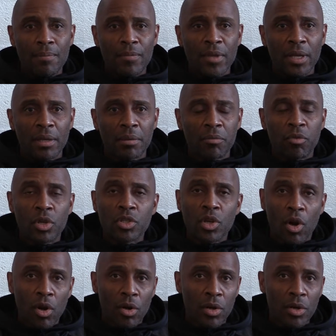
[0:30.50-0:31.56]
The
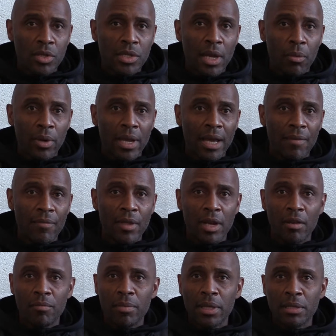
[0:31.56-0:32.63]
returners that we have that
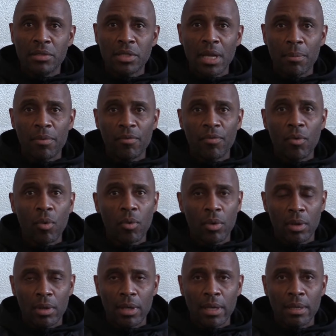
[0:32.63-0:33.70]
have been stepping
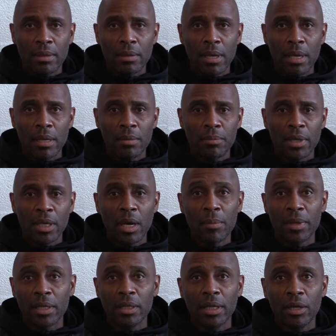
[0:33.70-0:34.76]
forward and
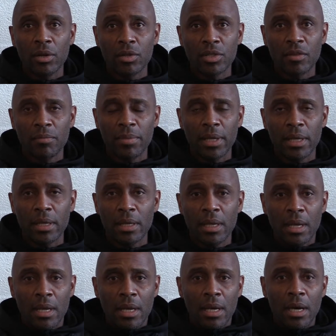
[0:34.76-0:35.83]
becoming leaders have been
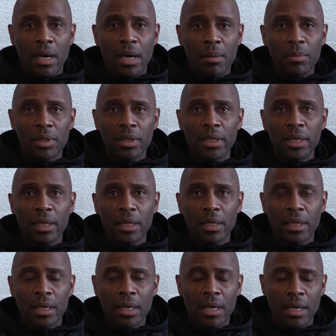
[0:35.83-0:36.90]

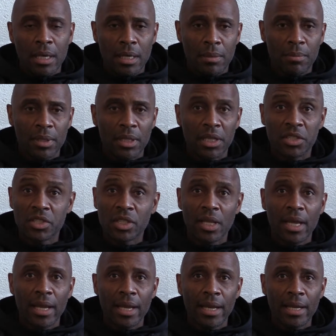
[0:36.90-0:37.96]
Malik
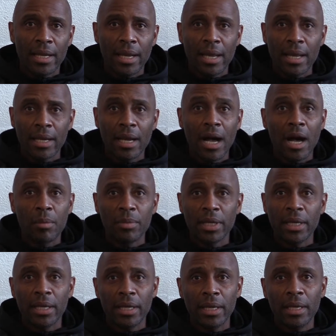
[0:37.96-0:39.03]
Slay and Kyle
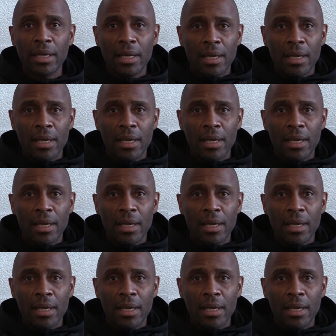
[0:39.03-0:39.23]
McGee.